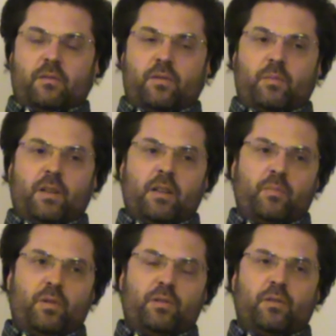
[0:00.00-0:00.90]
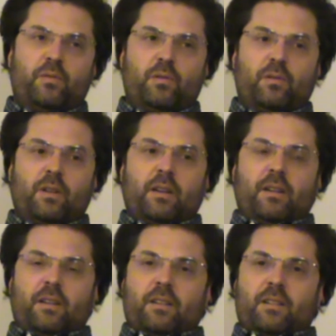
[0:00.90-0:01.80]
From another point of view,
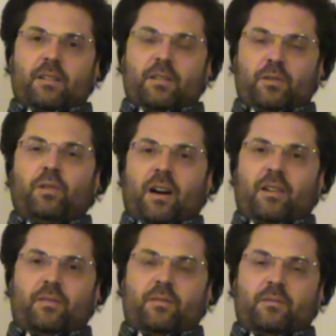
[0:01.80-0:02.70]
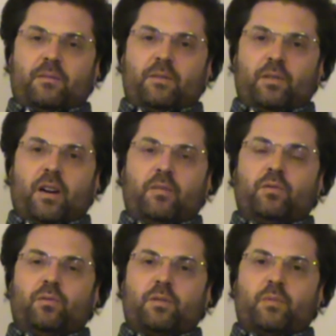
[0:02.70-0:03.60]
you have
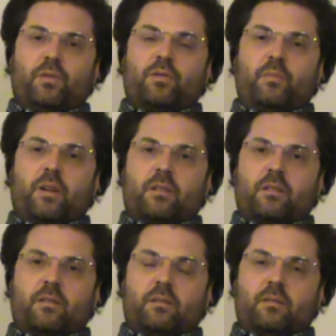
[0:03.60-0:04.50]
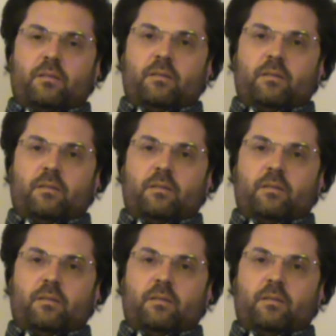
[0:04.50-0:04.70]
to do spiritual practices.